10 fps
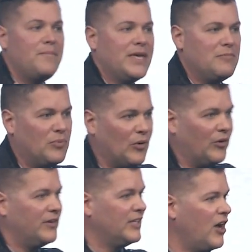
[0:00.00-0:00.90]

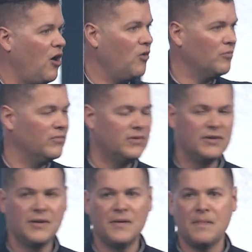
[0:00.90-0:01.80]
people home?
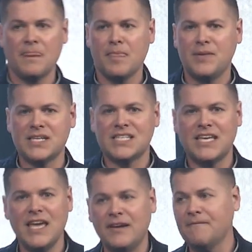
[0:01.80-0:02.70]
Because
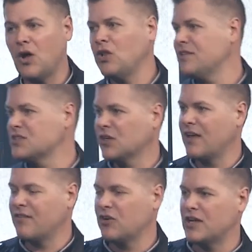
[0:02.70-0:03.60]
again, all of us are going to
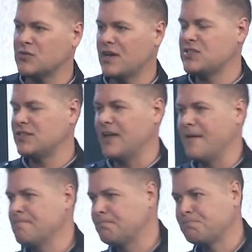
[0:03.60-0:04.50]
have a graduation day.
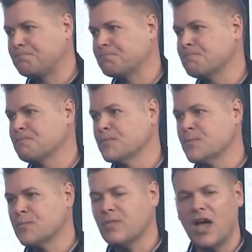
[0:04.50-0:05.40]

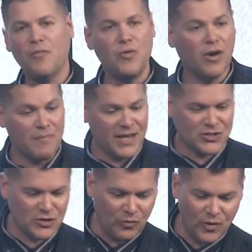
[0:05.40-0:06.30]
And we want to make
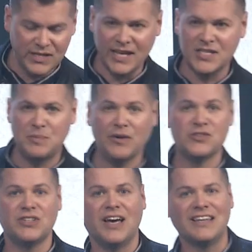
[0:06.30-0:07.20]
sure one day,
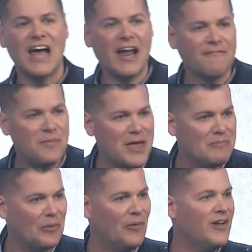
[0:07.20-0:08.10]
spiritually, a lot of
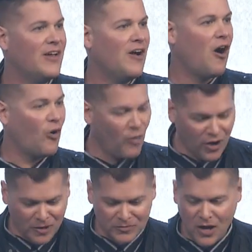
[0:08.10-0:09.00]
people are
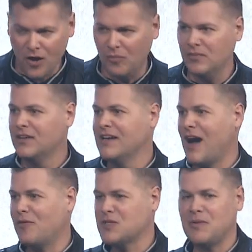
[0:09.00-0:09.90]
welcomed home.
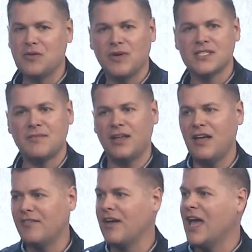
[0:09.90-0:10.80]
I want to spend the rest of my
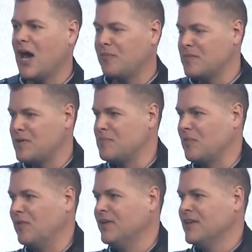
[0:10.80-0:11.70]
life helping
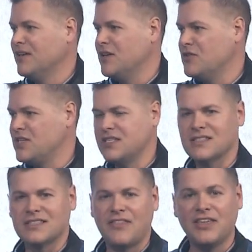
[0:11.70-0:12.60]
people know
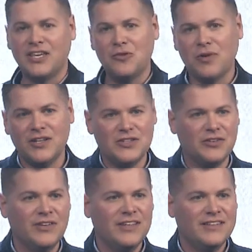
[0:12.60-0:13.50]
Jesus. I think you want to
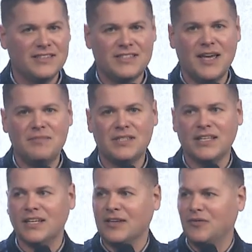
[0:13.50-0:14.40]
do the same
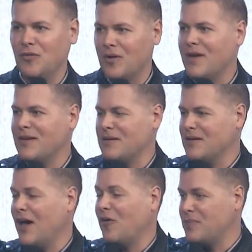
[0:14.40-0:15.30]
thing. We want to
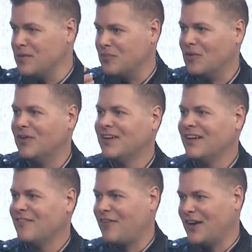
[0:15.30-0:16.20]
help people
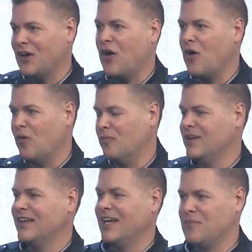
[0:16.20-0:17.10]
find a home
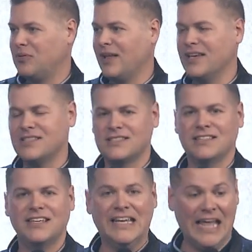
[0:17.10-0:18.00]
and a place
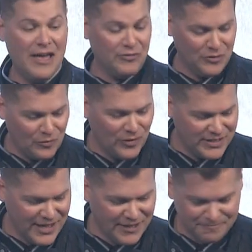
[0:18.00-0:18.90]
in heaven one
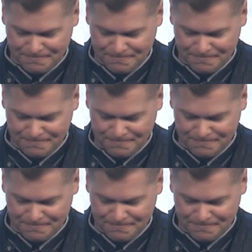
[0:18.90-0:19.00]
day.